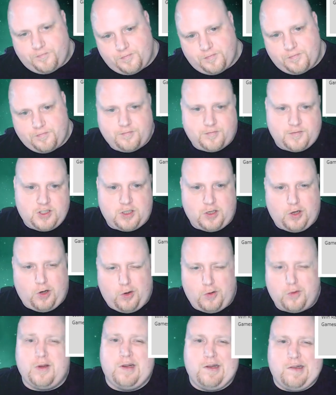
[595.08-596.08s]
So
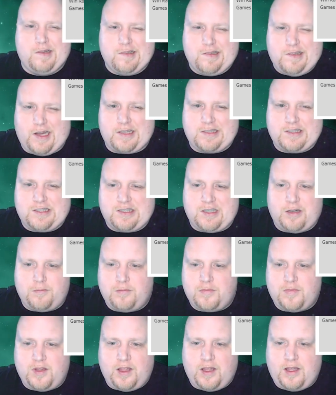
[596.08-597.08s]
that's something
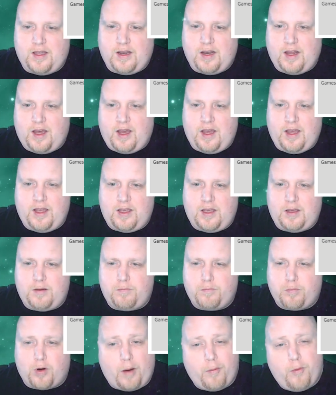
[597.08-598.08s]
that I
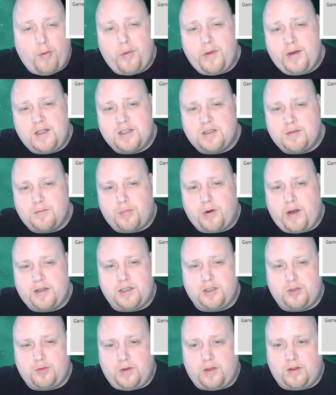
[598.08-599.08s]
probably need some
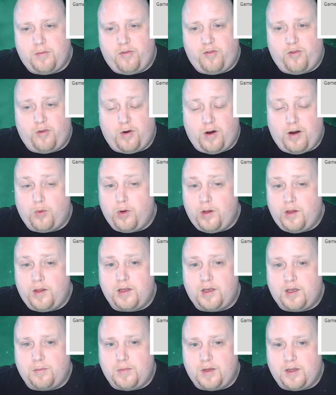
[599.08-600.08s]
practice with before I really
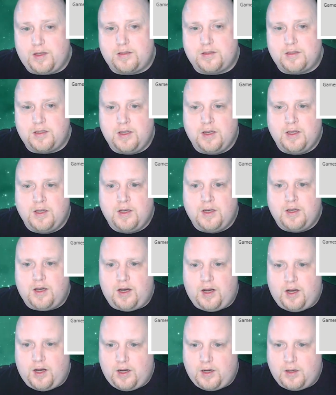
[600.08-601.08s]
commit to
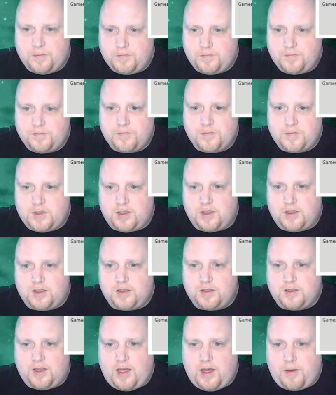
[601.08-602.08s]

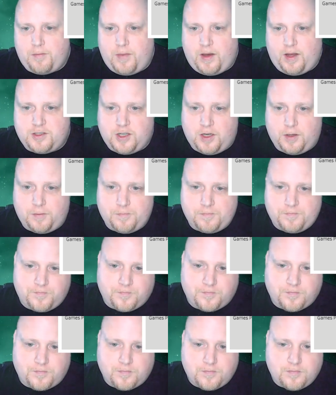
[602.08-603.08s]
that matchup.
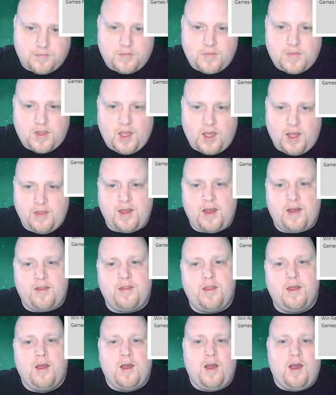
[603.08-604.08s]
And then I